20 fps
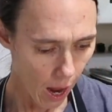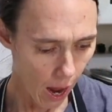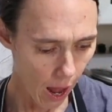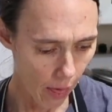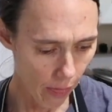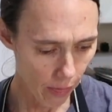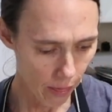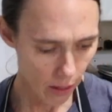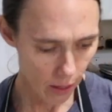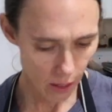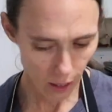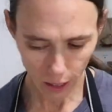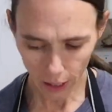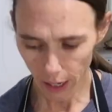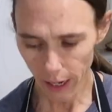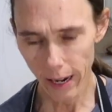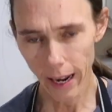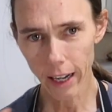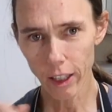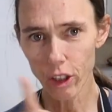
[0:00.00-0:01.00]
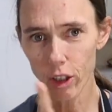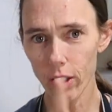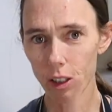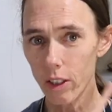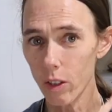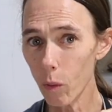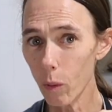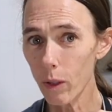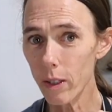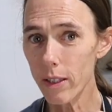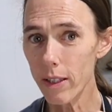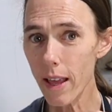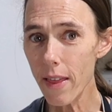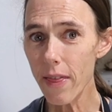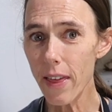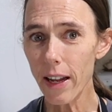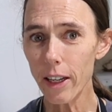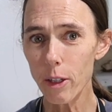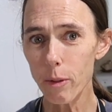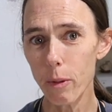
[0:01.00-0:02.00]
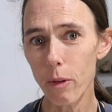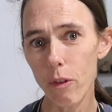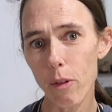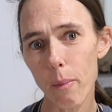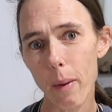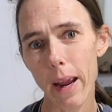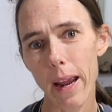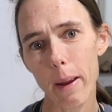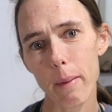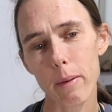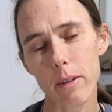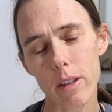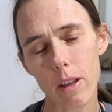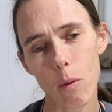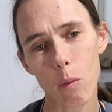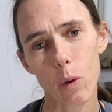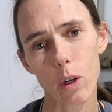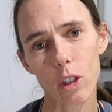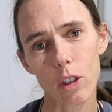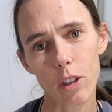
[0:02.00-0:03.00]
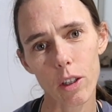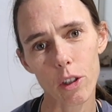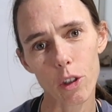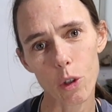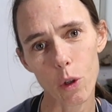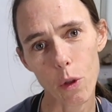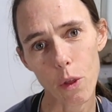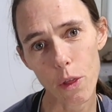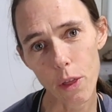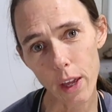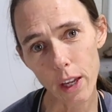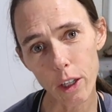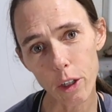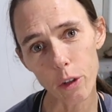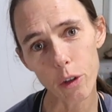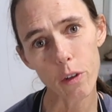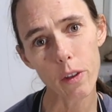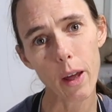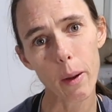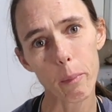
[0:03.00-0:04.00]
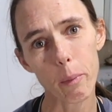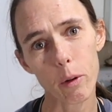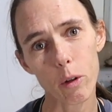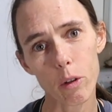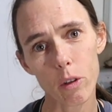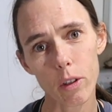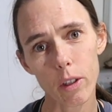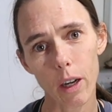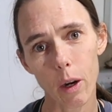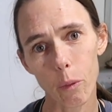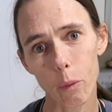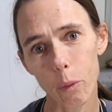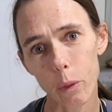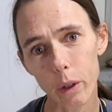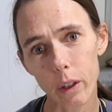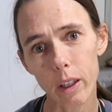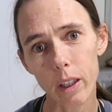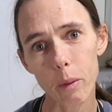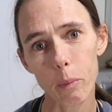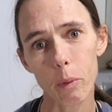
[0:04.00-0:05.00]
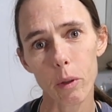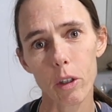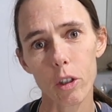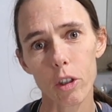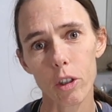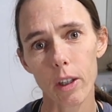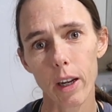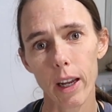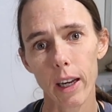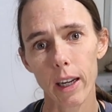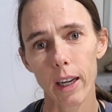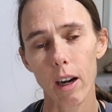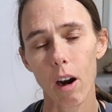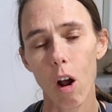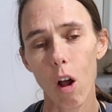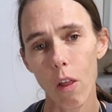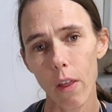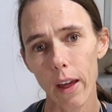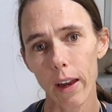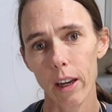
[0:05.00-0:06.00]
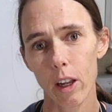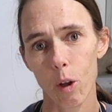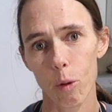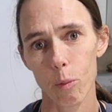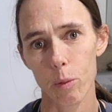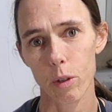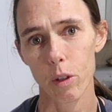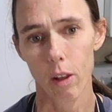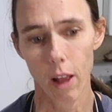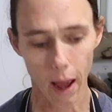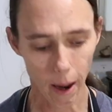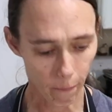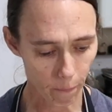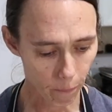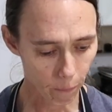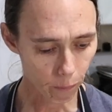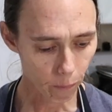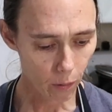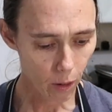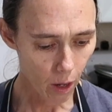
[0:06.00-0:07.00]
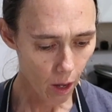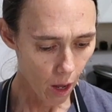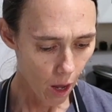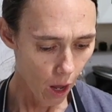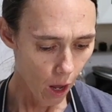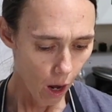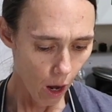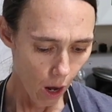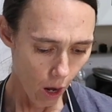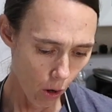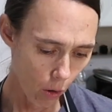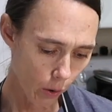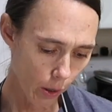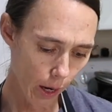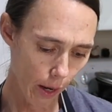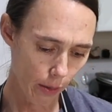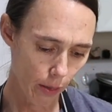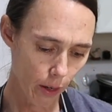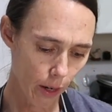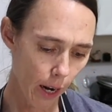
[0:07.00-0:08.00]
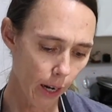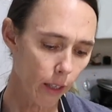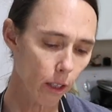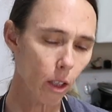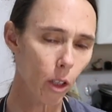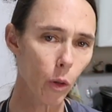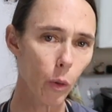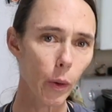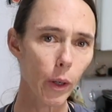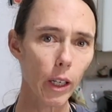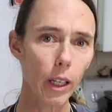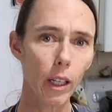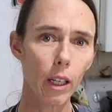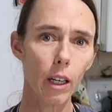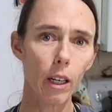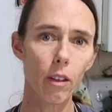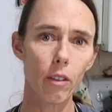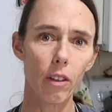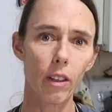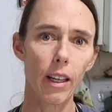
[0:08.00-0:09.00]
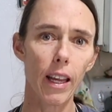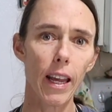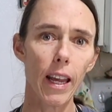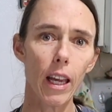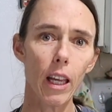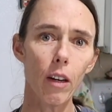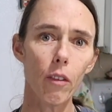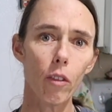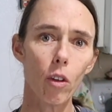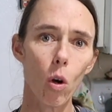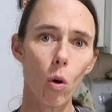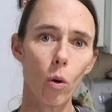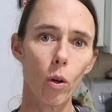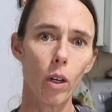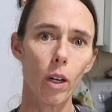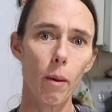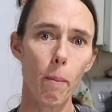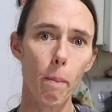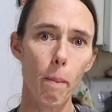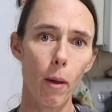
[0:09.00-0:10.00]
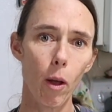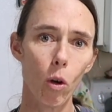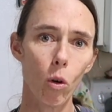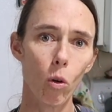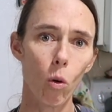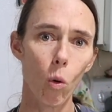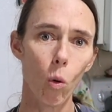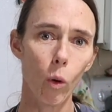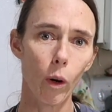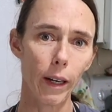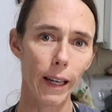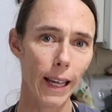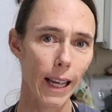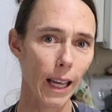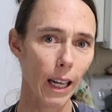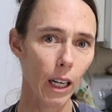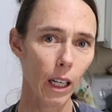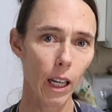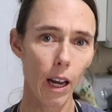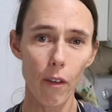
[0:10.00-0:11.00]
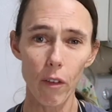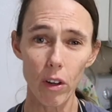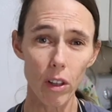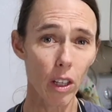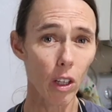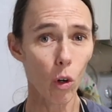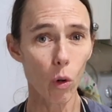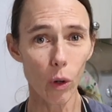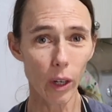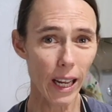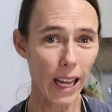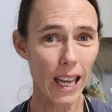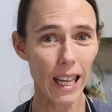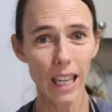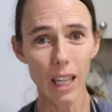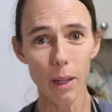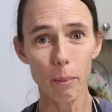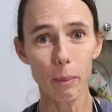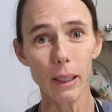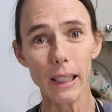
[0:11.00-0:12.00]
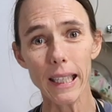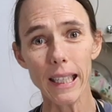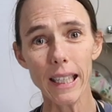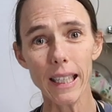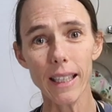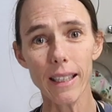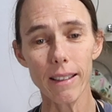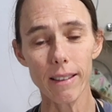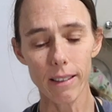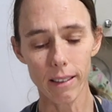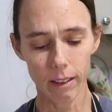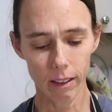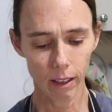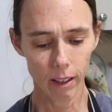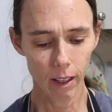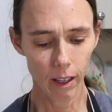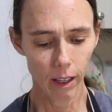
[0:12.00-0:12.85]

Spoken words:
And then, and actually someone sent that to me from my Amazon wish list, so thank you to that person. I really appreciate it. All that helps a lot. Okay, the next ingredient is a can of coconut milk, organic, everything organic, please.